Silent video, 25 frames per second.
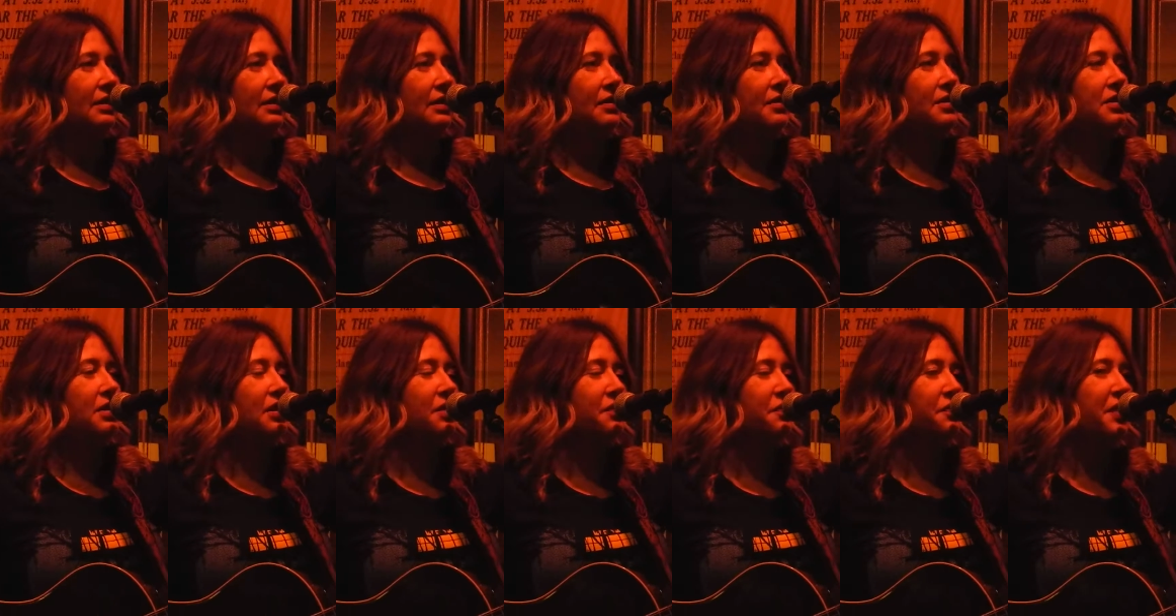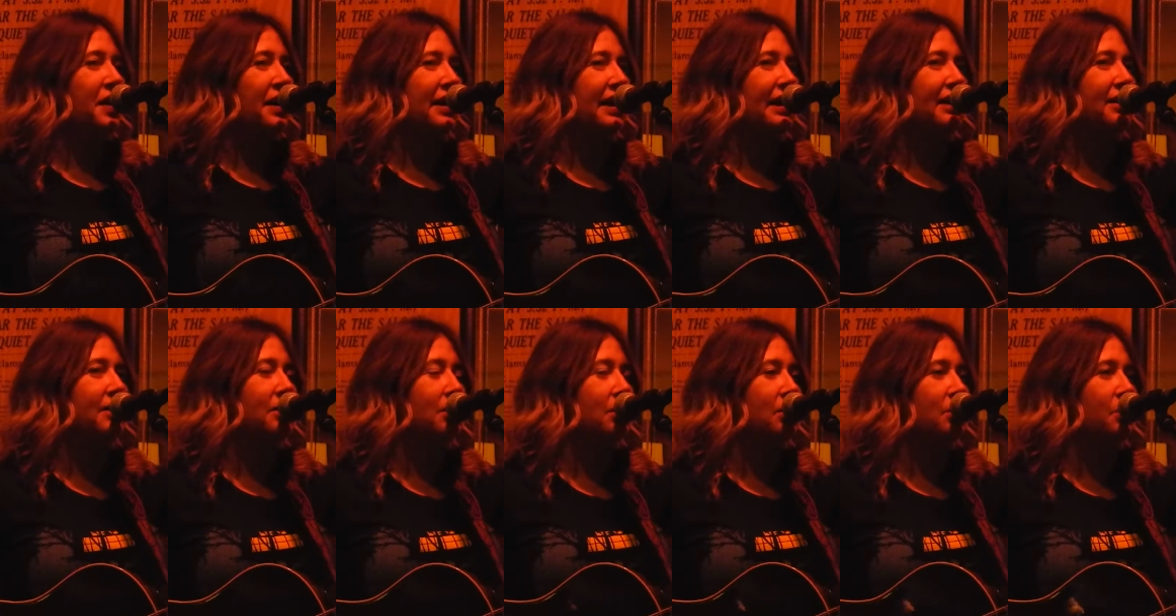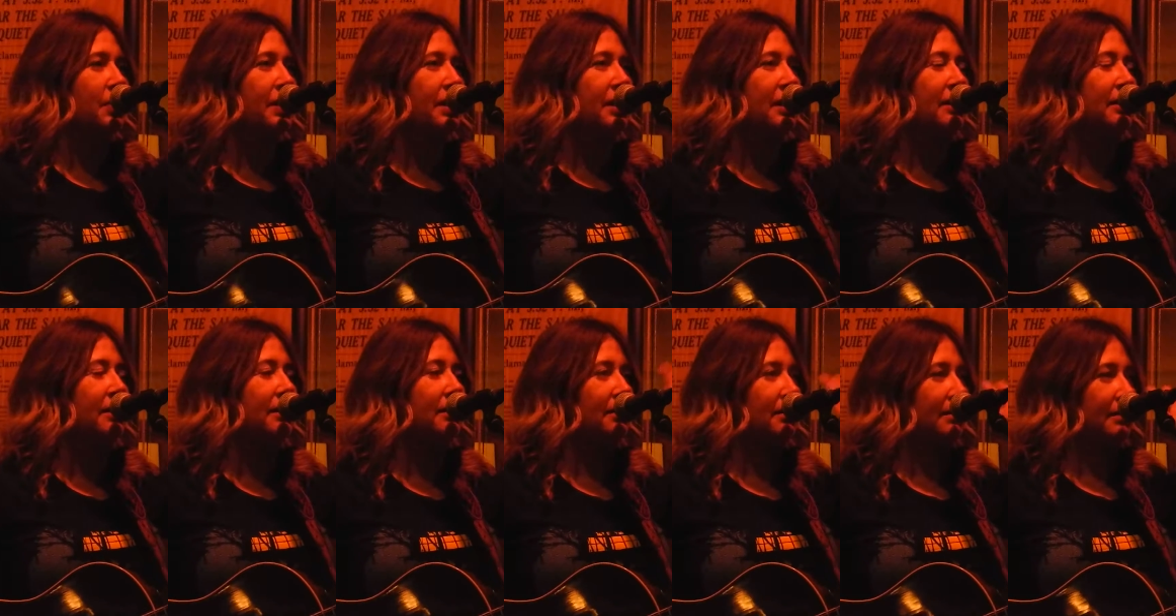This is a fucking sweet
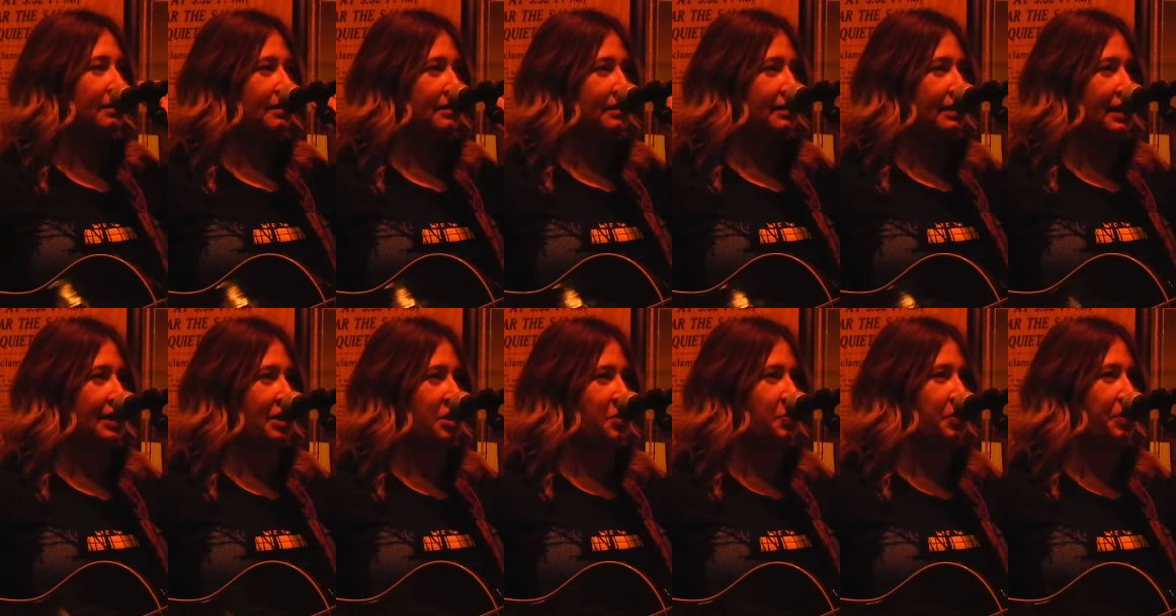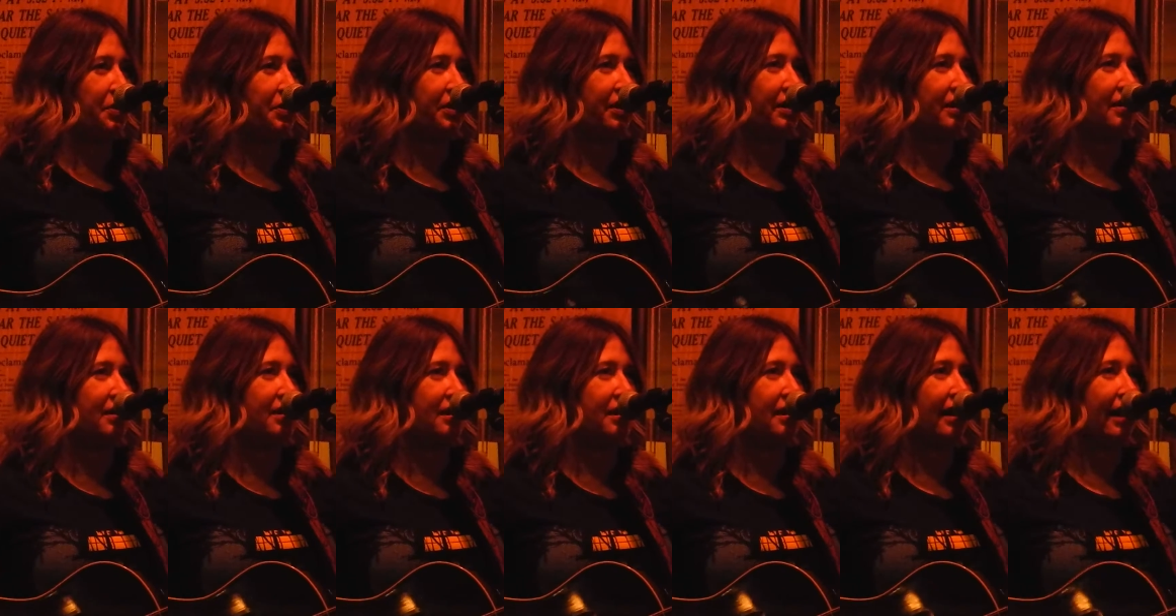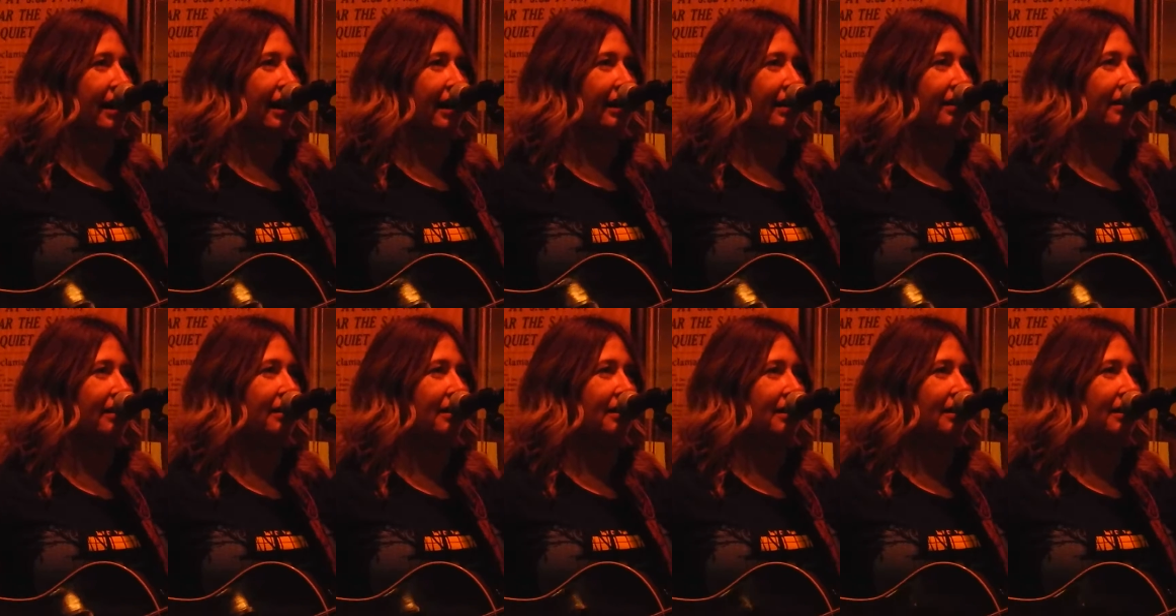experience tonight.